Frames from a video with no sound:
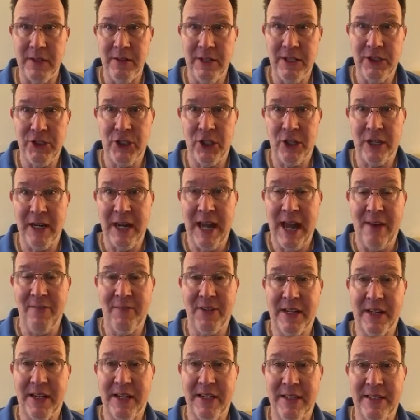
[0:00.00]
that you're going to have
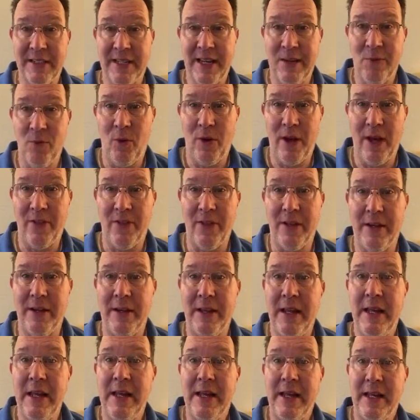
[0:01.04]
to contend with
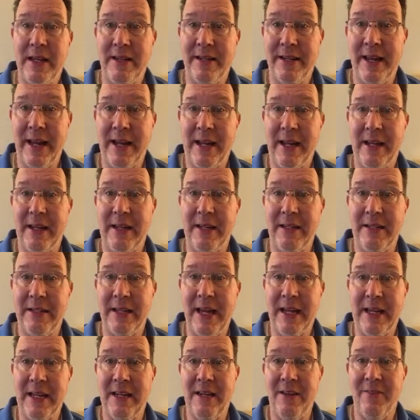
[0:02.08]
in
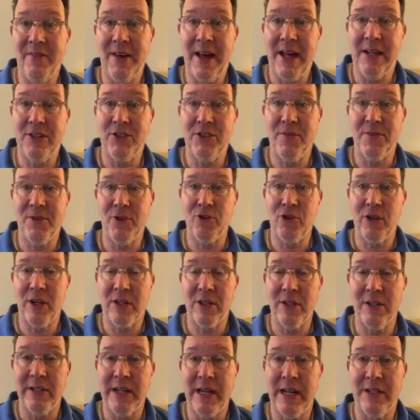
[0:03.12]
taking advantage of the
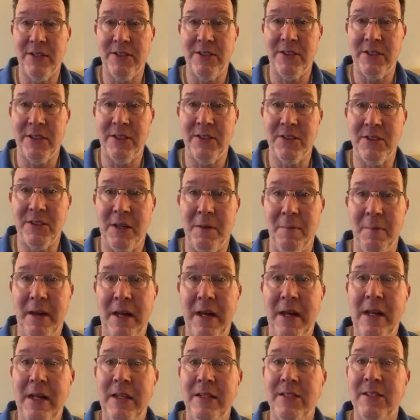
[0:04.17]
trickle-down system.
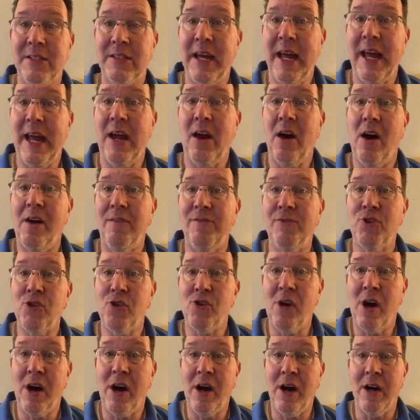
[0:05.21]
Staying off
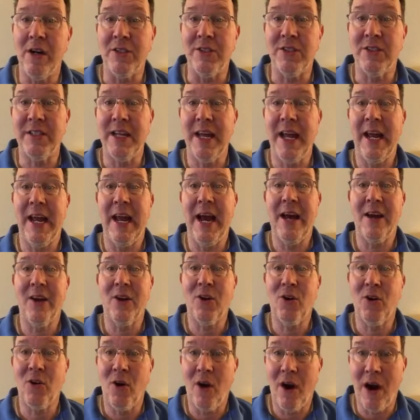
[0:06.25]
drugs, staying out
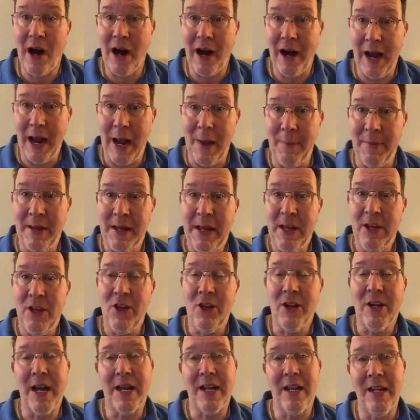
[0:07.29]
of crime.
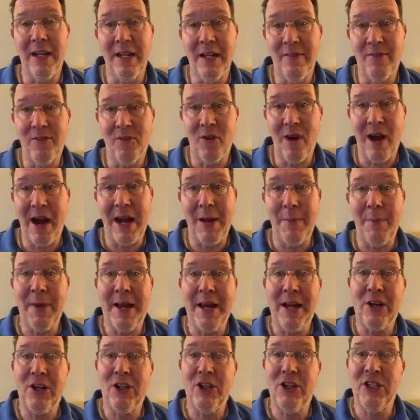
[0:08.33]
You got to live right,
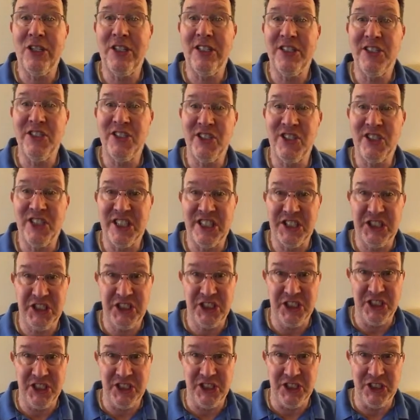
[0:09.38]
make good
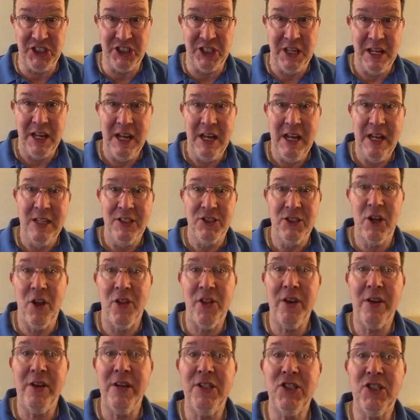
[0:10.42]
decisions. So
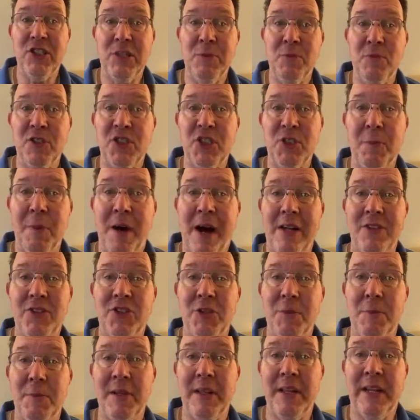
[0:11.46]
there is some
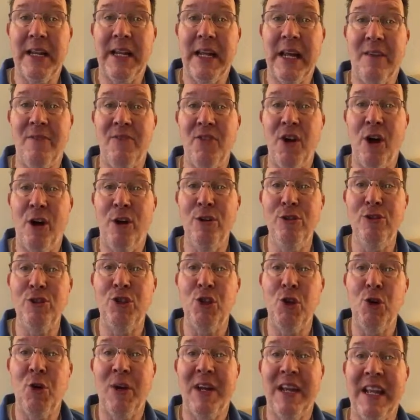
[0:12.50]
responsibility of those
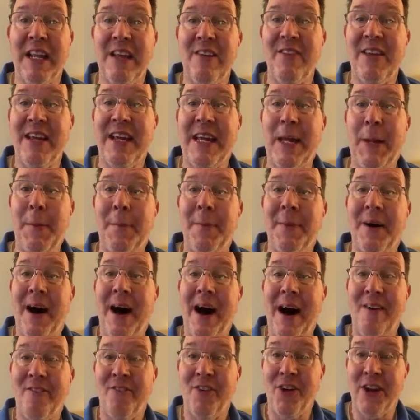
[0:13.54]
who are living in
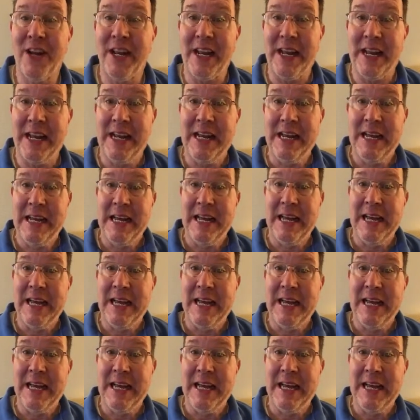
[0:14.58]
poverty